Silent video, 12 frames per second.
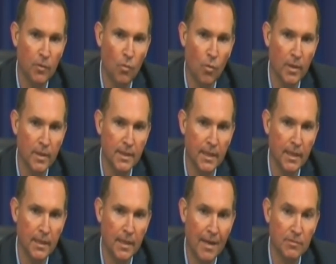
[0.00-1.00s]

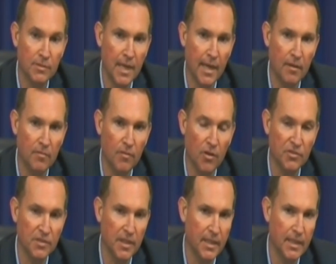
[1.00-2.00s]
quarantined outside of our
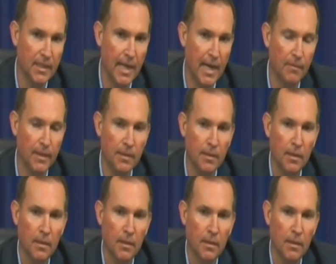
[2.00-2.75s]
city and county,